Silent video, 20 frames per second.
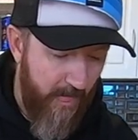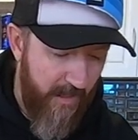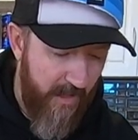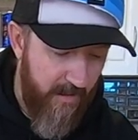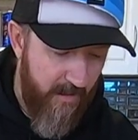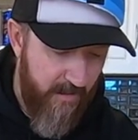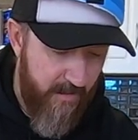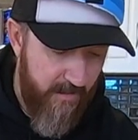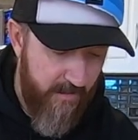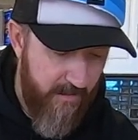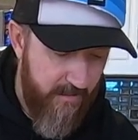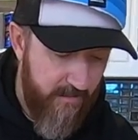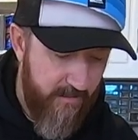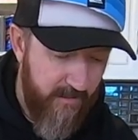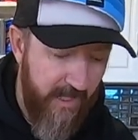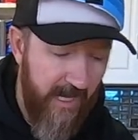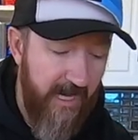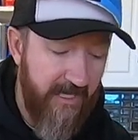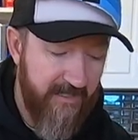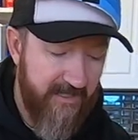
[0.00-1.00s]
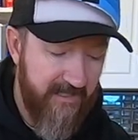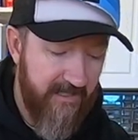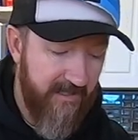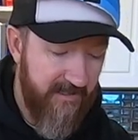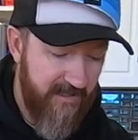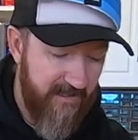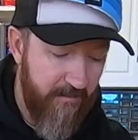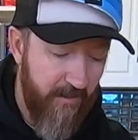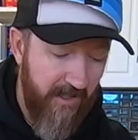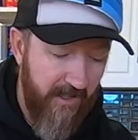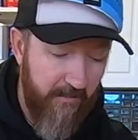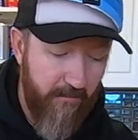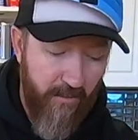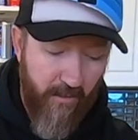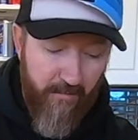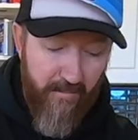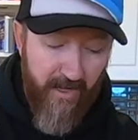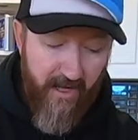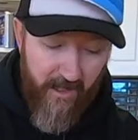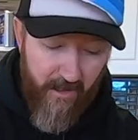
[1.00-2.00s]
uh, constant speed
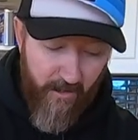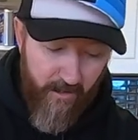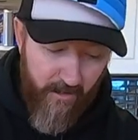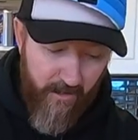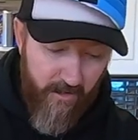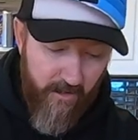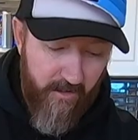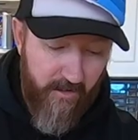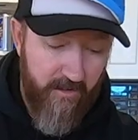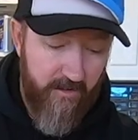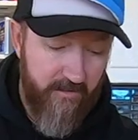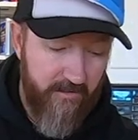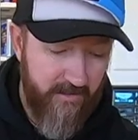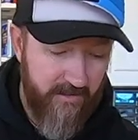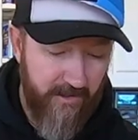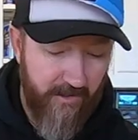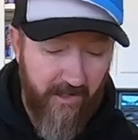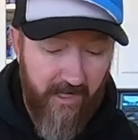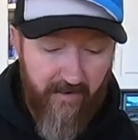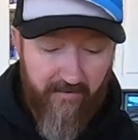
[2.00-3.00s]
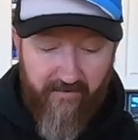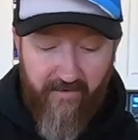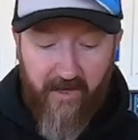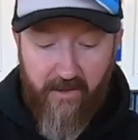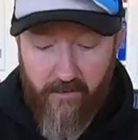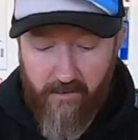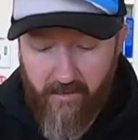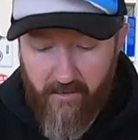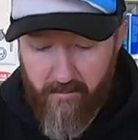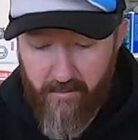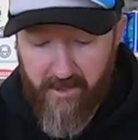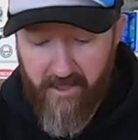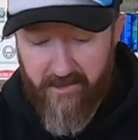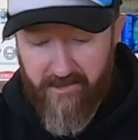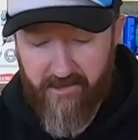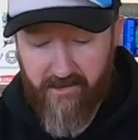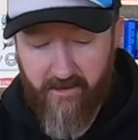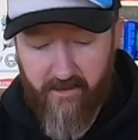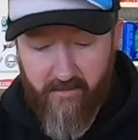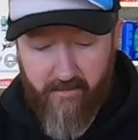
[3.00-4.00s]
propeller, so you got feather the
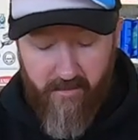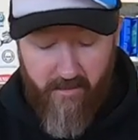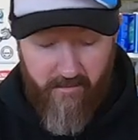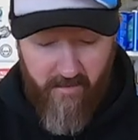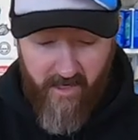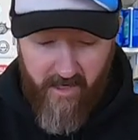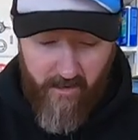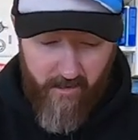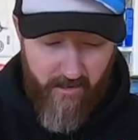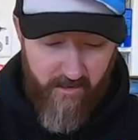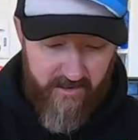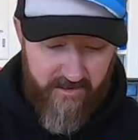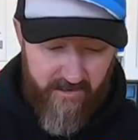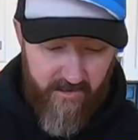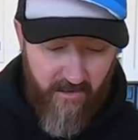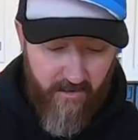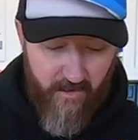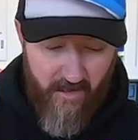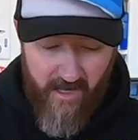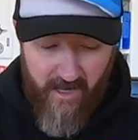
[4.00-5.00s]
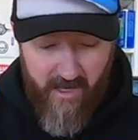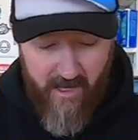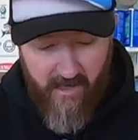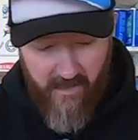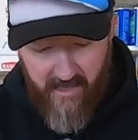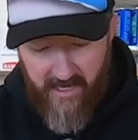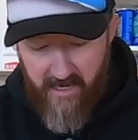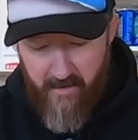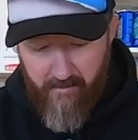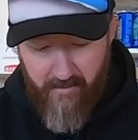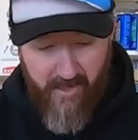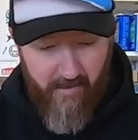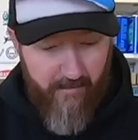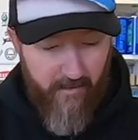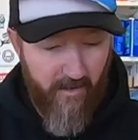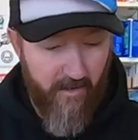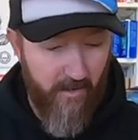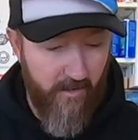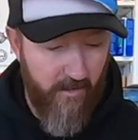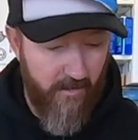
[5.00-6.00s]
pitch of the propeller. So a lot of
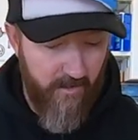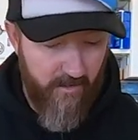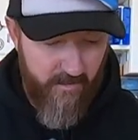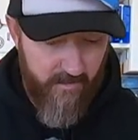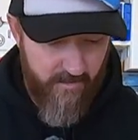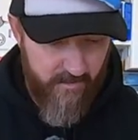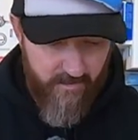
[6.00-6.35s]
people